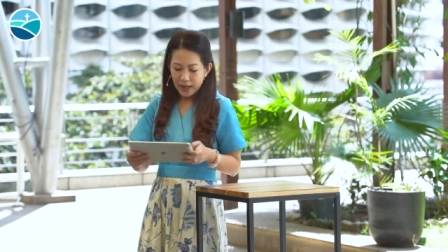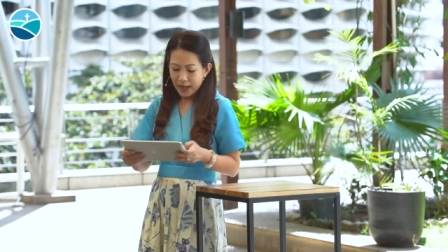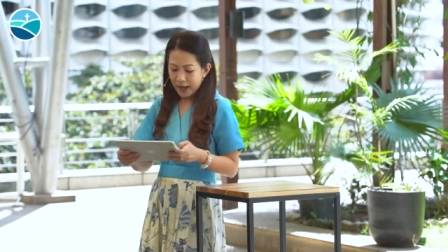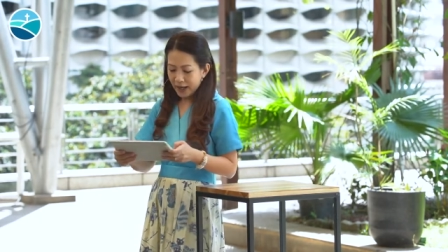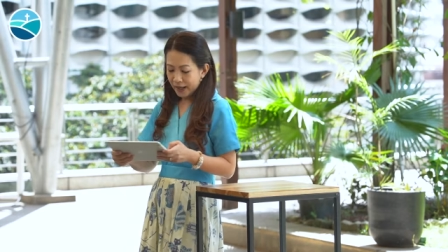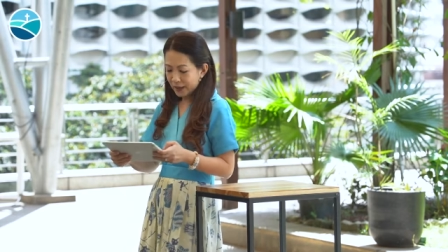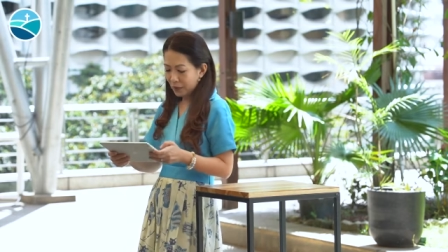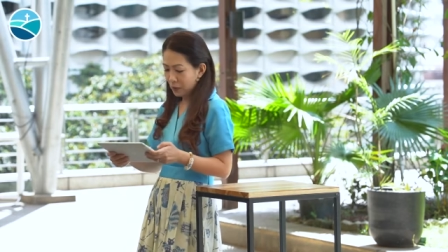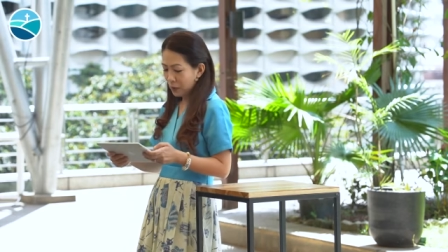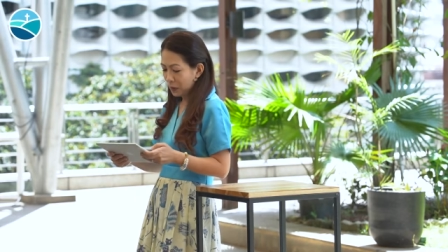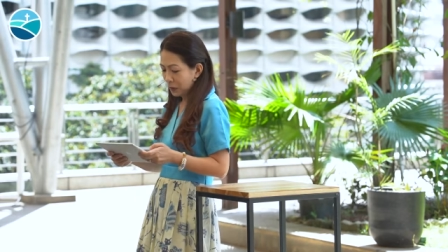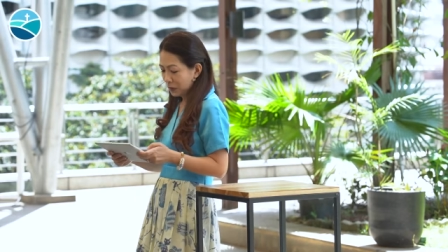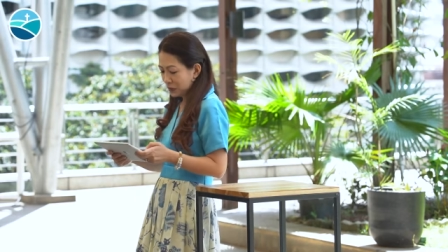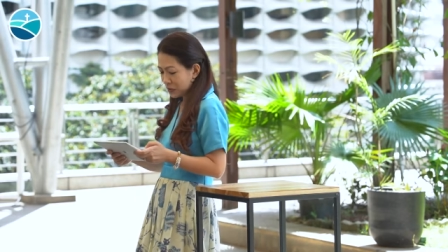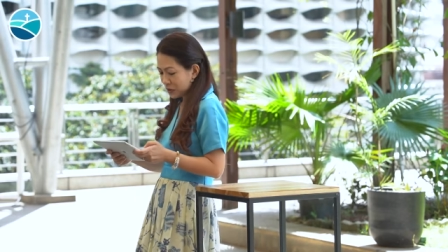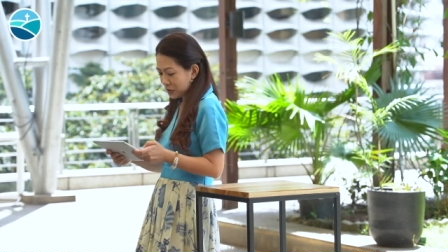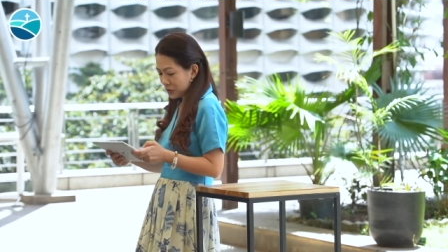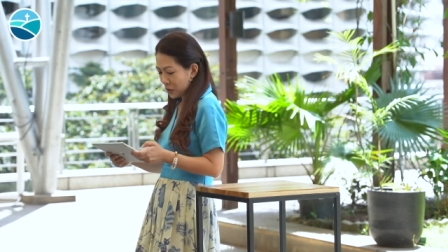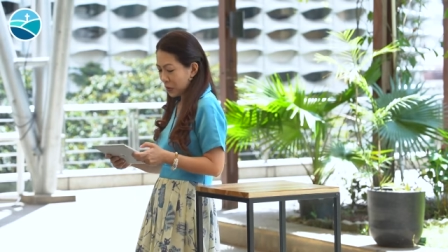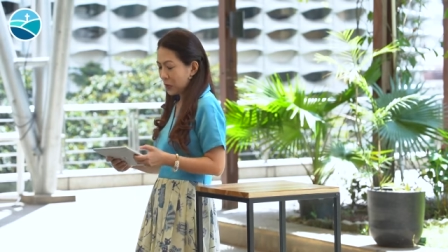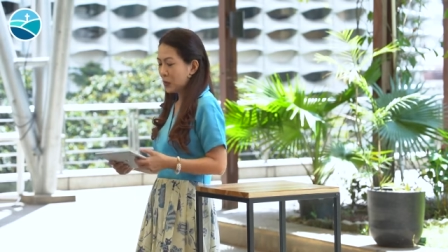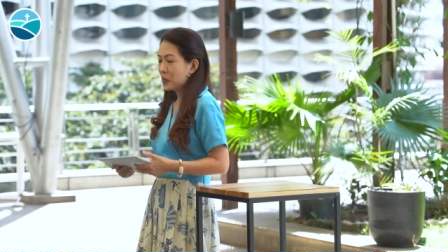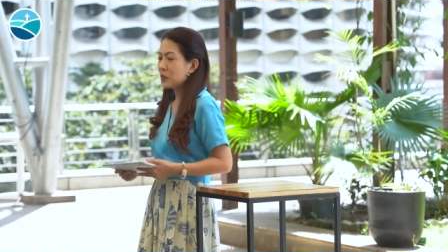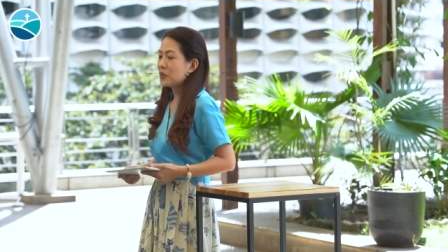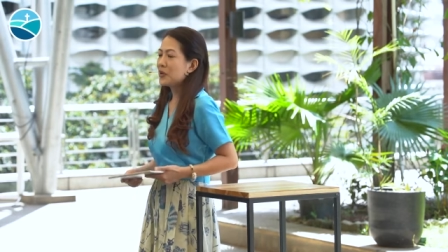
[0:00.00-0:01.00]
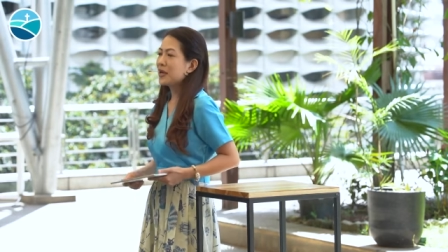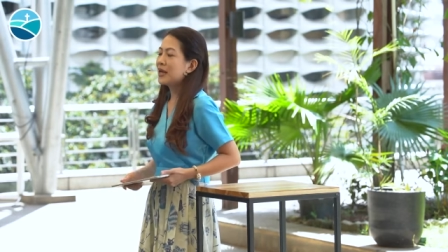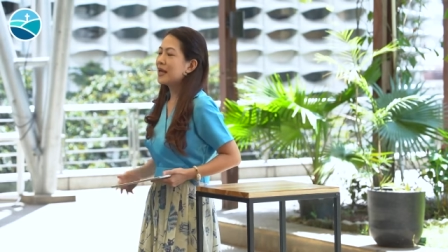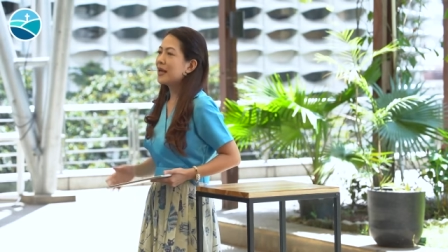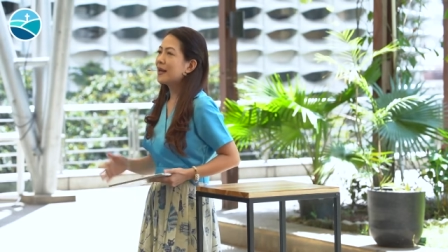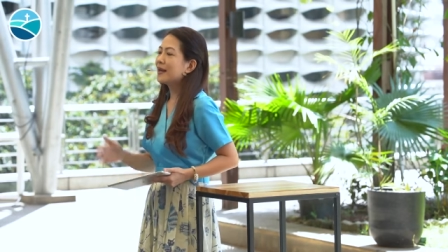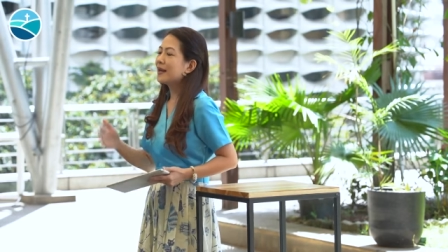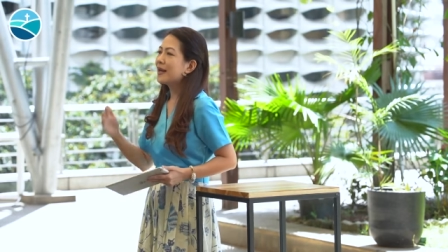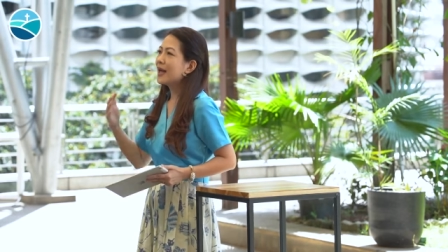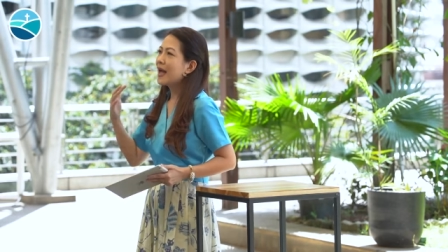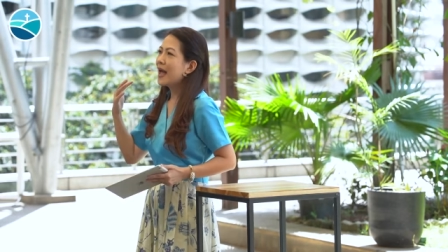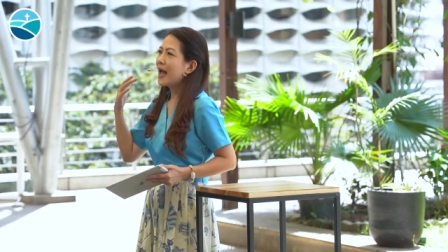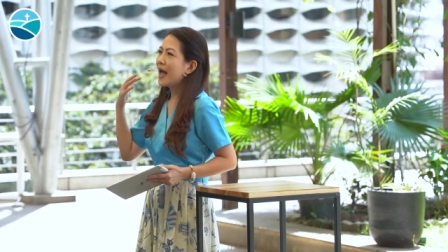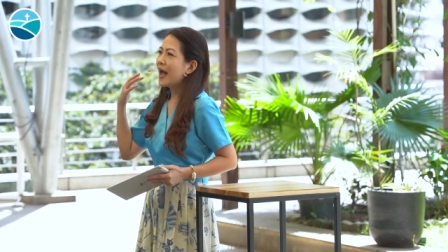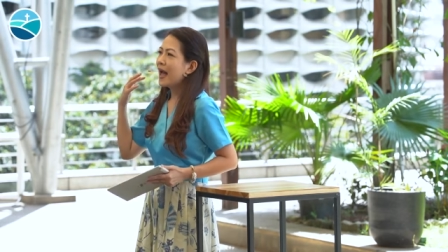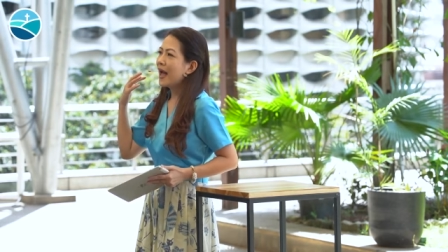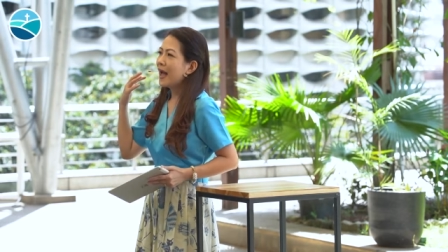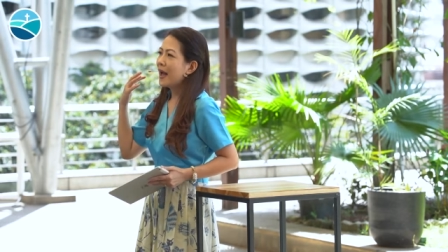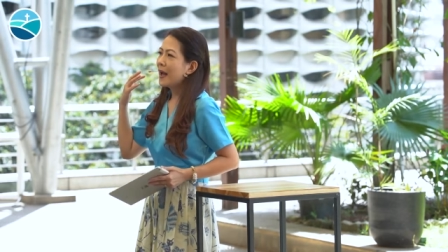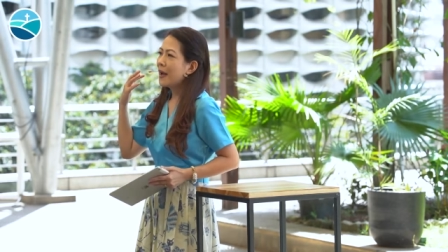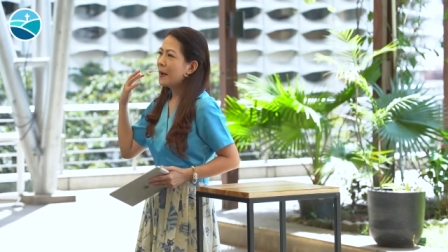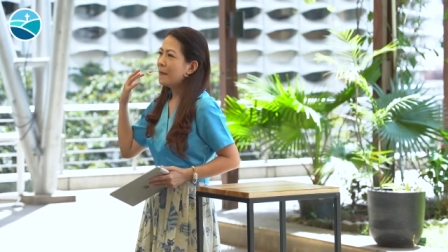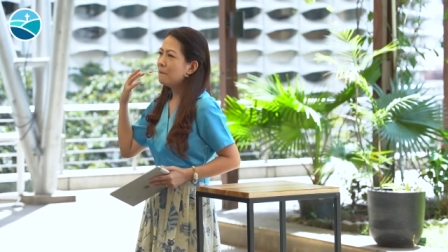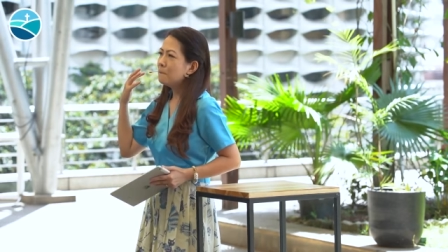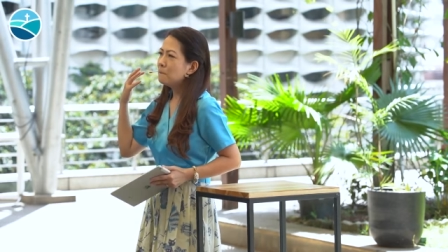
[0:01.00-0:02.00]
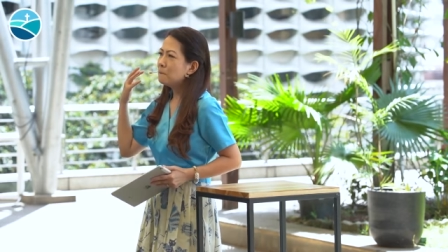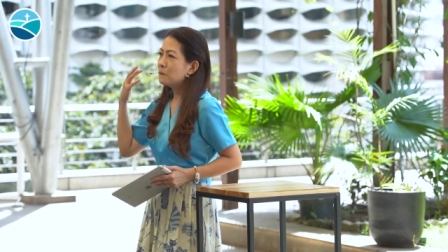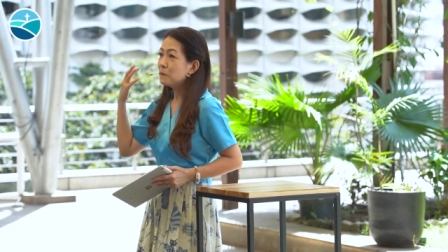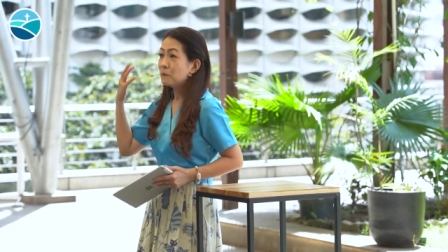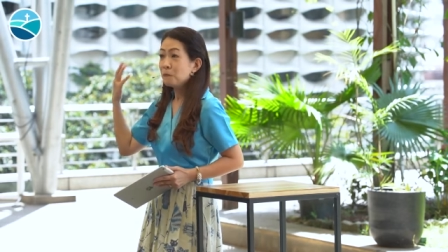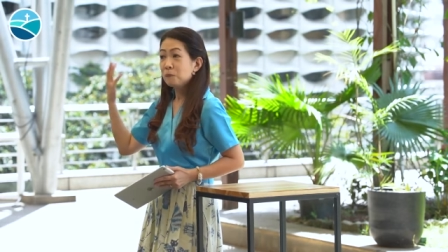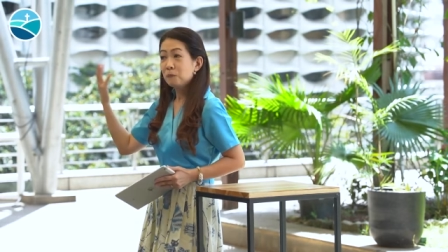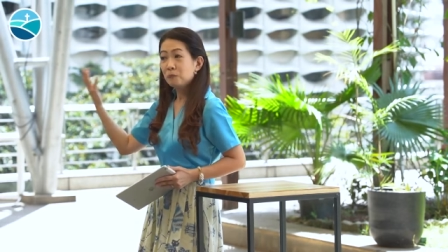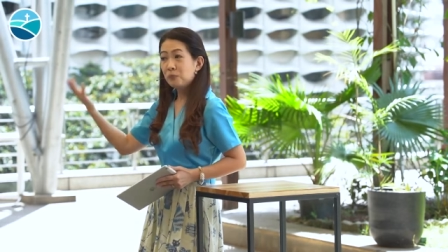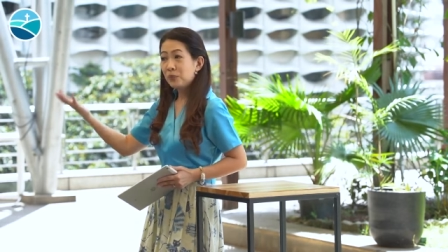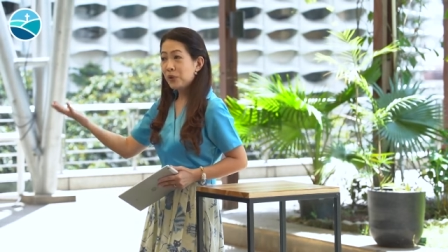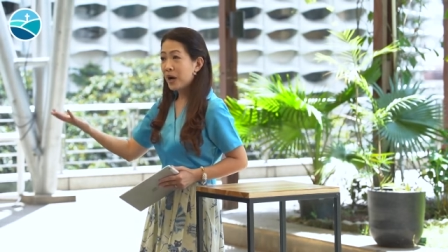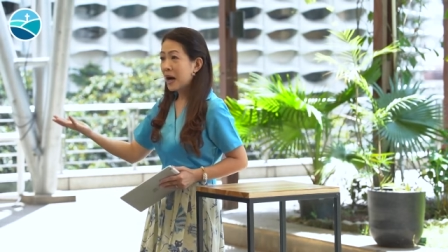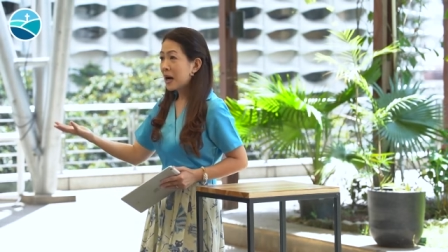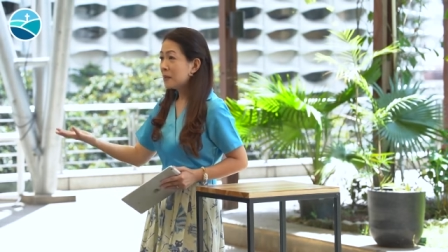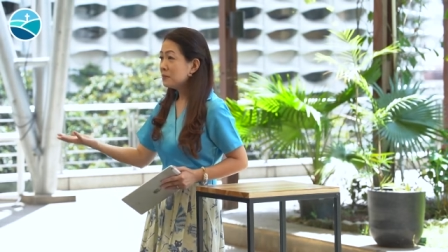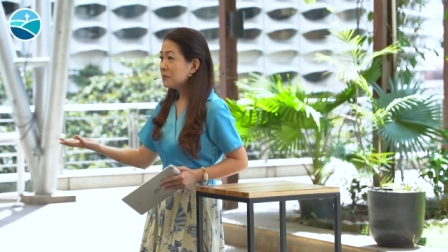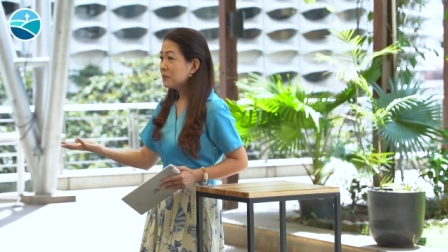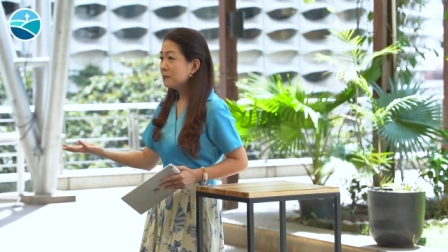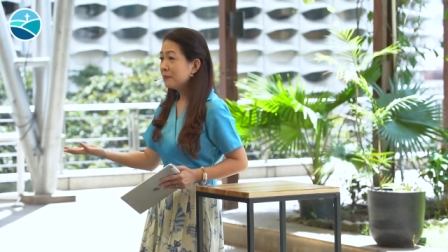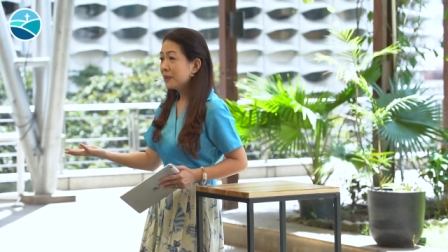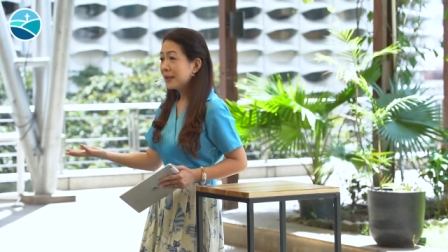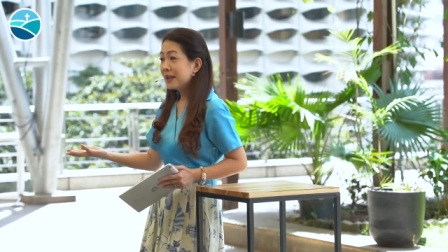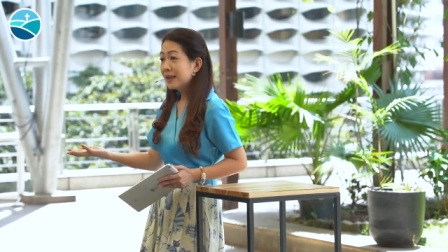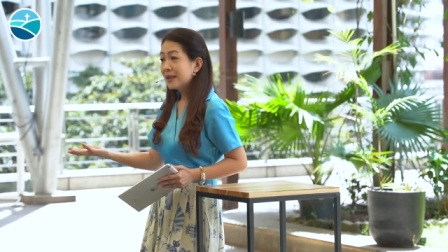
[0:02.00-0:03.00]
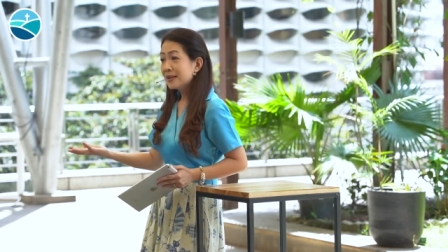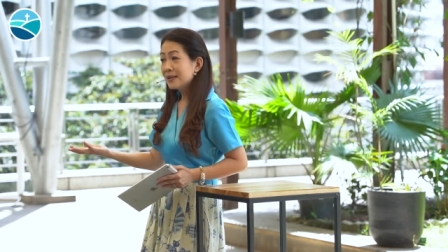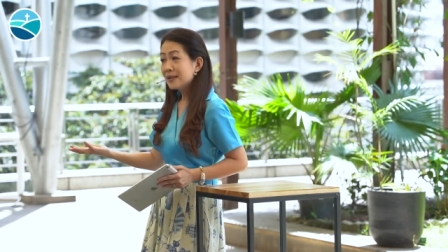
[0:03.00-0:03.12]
And also, we probably